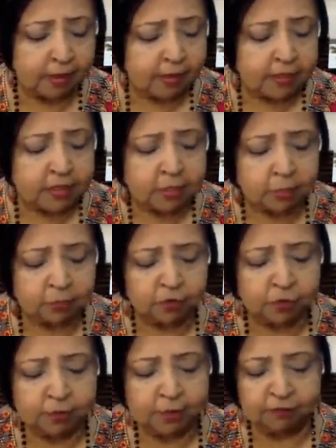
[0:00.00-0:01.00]
Some of
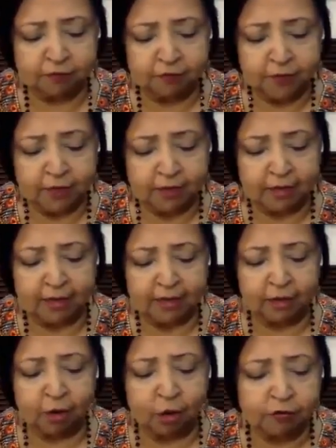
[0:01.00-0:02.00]
you may feel like
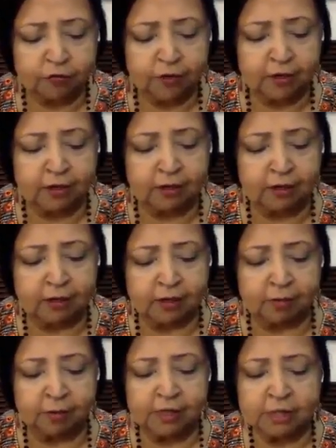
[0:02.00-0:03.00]
coughing,
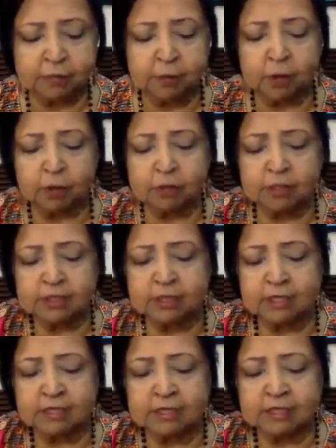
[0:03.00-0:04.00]
but that's because there's
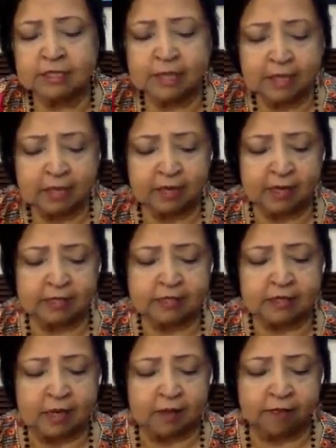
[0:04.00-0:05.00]
that
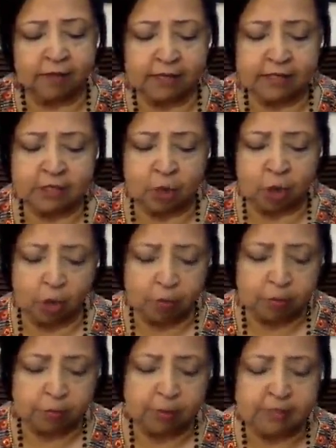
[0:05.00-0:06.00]
stickiness that has
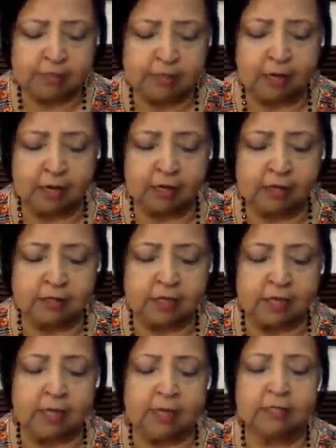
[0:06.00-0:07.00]
compromised the lungs
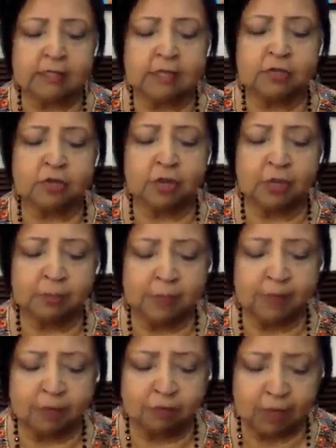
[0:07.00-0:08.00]
is literally
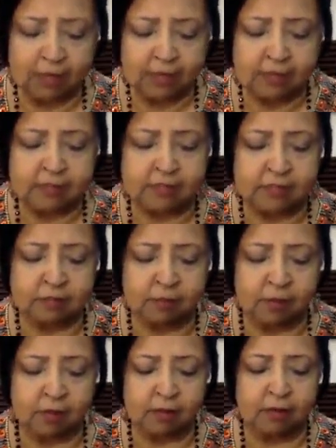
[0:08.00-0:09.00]
being released as
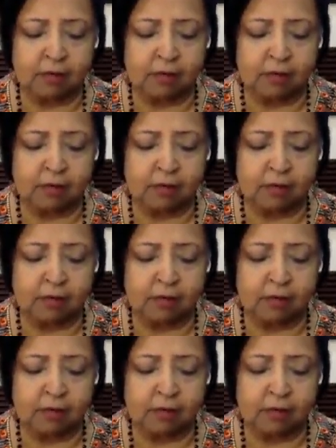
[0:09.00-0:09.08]
well.